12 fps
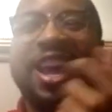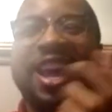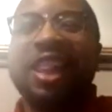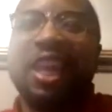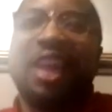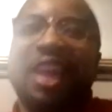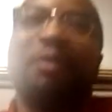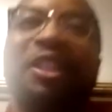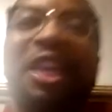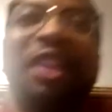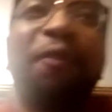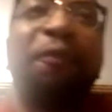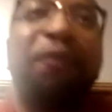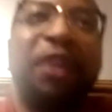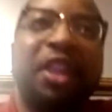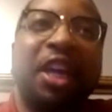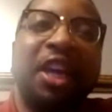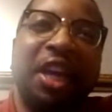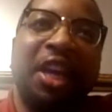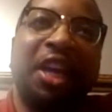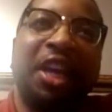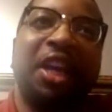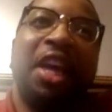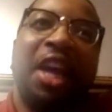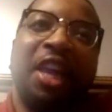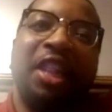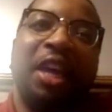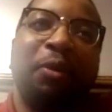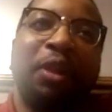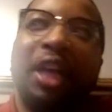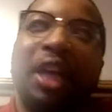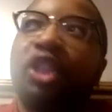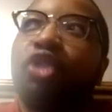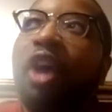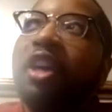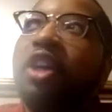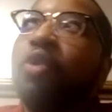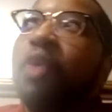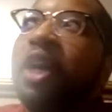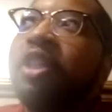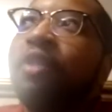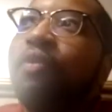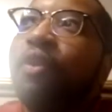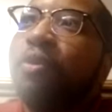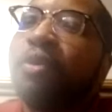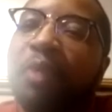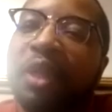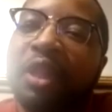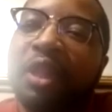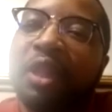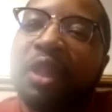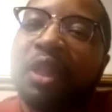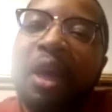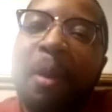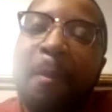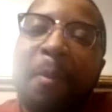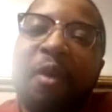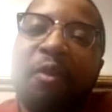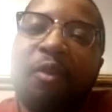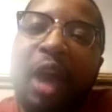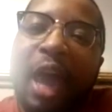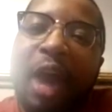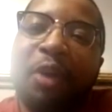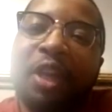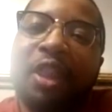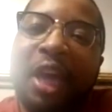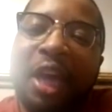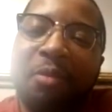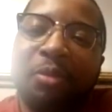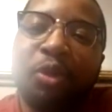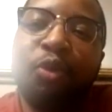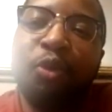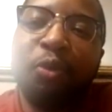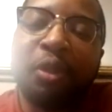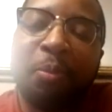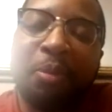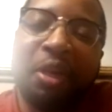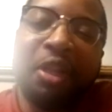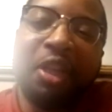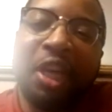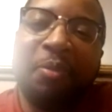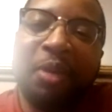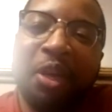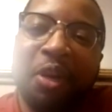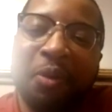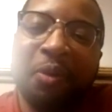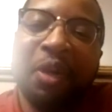Like it was like the 5th inning, and they were like trying to do interviews with Eric Thames, who used to play in the KBO,